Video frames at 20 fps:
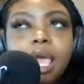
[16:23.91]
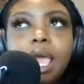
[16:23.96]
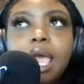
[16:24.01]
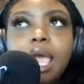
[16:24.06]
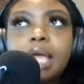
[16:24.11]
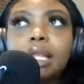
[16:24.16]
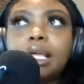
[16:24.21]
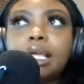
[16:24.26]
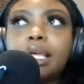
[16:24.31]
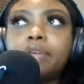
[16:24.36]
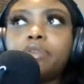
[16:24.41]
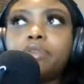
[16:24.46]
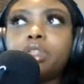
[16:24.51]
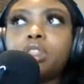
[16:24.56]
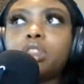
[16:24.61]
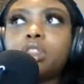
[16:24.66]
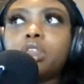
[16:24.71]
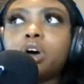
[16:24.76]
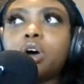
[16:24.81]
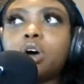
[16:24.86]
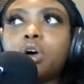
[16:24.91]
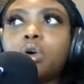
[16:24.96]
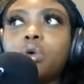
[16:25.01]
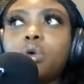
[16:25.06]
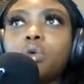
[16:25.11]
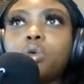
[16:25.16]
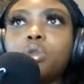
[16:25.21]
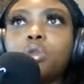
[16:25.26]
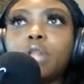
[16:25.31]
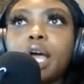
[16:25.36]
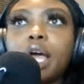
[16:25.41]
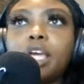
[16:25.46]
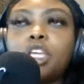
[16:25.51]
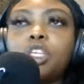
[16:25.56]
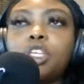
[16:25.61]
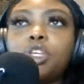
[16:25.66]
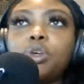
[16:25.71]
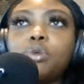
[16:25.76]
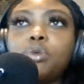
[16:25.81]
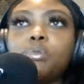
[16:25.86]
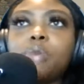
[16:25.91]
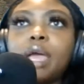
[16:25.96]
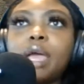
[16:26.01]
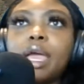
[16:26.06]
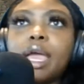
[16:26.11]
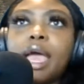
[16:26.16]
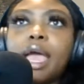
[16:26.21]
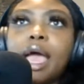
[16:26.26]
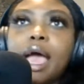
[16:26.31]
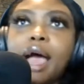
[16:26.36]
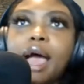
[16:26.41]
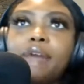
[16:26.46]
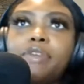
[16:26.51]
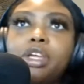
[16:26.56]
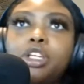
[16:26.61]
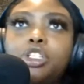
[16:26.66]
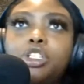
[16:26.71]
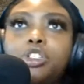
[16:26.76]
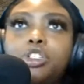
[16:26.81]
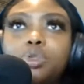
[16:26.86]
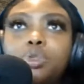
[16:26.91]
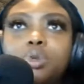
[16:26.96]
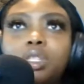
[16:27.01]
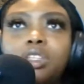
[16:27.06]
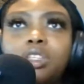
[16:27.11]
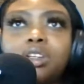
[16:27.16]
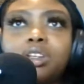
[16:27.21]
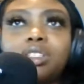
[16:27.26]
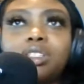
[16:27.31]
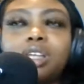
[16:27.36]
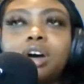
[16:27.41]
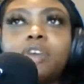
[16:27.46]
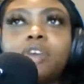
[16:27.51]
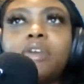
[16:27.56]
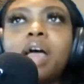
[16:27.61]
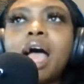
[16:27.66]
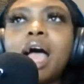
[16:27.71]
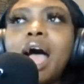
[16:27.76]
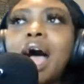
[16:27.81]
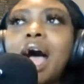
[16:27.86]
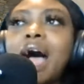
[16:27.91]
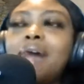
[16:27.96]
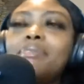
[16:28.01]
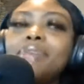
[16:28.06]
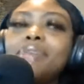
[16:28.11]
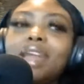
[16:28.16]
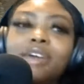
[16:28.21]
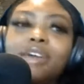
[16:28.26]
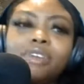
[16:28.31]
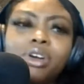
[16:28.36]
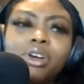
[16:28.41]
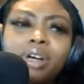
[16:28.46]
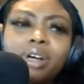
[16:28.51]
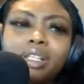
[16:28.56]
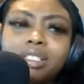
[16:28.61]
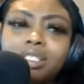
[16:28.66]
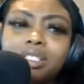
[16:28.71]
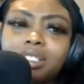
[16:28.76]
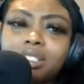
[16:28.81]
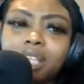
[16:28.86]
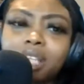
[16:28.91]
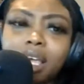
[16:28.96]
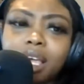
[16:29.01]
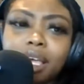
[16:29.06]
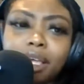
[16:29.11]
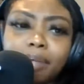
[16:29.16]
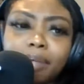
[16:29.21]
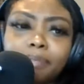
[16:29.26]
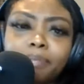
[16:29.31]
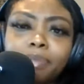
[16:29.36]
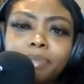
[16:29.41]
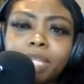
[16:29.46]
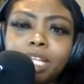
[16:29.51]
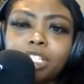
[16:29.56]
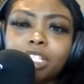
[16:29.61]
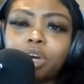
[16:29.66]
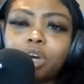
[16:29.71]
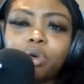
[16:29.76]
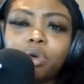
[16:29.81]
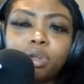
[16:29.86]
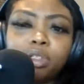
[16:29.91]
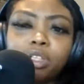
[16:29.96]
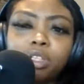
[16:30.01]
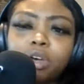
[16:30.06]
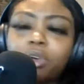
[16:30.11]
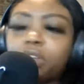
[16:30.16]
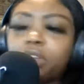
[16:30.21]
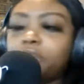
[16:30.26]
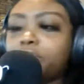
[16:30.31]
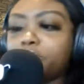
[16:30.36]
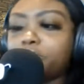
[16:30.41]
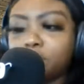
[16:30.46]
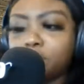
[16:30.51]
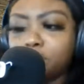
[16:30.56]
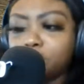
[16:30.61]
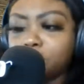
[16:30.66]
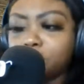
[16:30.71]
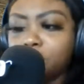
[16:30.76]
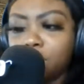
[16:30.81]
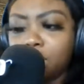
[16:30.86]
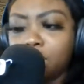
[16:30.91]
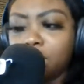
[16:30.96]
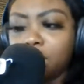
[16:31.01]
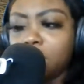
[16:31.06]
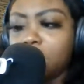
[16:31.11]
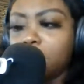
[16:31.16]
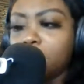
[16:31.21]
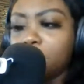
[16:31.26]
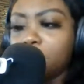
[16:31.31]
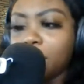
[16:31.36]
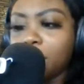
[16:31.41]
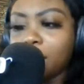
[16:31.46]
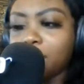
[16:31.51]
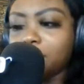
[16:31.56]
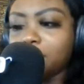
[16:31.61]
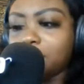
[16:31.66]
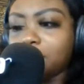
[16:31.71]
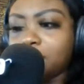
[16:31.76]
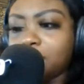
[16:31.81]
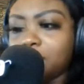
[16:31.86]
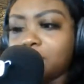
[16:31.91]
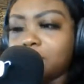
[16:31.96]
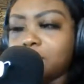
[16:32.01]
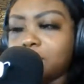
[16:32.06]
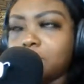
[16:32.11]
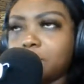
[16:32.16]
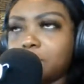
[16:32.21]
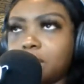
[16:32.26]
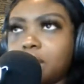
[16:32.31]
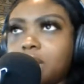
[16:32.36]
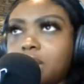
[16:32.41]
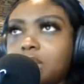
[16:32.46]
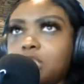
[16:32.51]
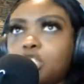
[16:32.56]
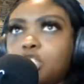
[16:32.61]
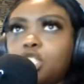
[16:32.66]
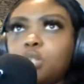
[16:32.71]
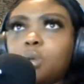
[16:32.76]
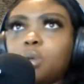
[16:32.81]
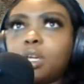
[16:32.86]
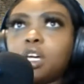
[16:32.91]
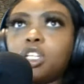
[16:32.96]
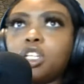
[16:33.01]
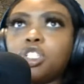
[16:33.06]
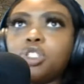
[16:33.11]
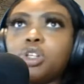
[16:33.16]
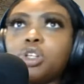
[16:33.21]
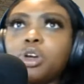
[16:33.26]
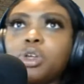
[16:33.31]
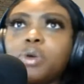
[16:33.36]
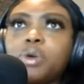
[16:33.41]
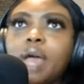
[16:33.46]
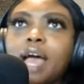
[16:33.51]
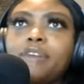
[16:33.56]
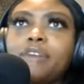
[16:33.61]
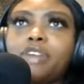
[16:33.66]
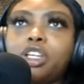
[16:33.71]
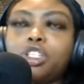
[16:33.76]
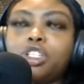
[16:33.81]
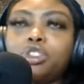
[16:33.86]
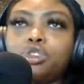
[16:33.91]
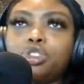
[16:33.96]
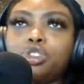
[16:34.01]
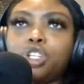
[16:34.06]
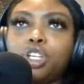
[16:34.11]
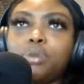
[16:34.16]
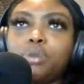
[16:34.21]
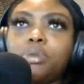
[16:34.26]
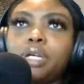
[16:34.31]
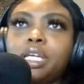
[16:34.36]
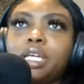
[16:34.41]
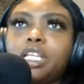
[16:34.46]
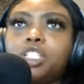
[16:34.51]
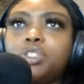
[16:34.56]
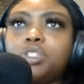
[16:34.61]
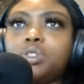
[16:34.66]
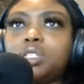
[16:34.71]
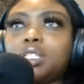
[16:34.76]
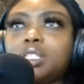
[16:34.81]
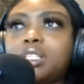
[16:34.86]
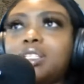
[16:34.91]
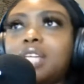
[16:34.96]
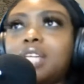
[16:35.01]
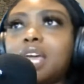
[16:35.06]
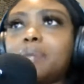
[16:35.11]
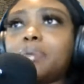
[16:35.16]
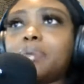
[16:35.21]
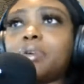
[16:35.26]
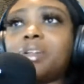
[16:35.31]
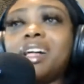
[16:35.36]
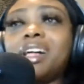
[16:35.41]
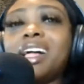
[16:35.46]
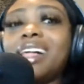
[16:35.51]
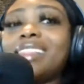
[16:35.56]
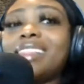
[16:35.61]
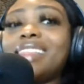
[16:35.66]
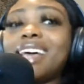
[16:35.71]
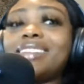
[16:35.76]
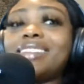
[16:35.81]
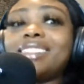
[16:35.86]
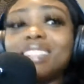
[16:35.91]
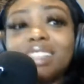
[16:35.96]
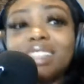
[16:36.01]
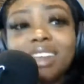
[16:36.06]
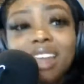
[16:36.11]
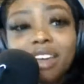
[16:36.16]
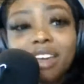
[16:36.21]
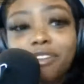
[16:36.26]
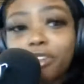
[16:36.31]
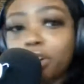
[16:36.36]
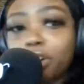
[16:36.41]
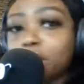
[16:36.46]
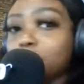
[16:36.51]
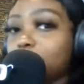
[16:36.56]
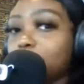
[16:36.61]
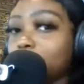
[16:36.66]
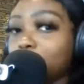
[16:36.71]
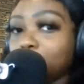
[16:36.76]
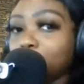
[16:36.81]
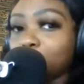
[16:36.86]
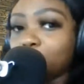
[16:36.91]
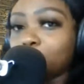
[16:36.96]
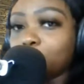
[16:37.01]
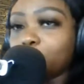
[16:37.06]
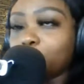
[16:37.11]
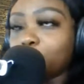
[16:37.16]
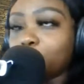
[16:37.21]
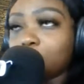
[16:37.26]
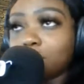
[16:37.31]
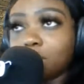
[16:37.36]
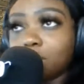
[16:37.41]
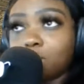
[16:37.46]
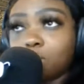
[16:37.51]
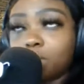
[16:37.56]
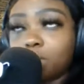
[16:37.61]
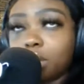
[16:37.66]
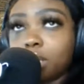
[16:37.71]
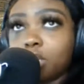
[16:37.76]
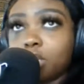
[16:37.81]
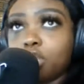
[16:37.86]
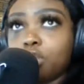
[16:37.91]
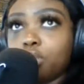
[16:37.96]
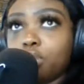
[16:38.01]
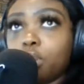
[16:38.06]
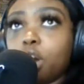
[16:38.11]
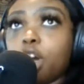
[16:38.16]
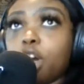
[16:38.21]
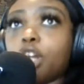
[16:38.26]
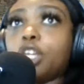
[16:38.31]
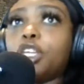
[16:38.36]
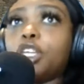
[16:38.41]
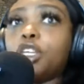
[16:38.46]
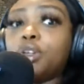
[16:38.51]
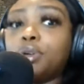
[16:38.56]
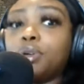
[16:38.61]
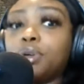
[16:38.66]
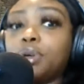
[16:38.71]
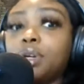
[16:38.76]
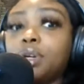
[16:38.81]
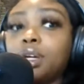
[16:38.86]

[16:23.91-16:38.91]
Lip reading: And even though like you may have issues with yourself, I'm never going to say, and don't confuse me when I say this, because just because you have issues or you bring issues to the table, that's never excuse for someone to hurt you.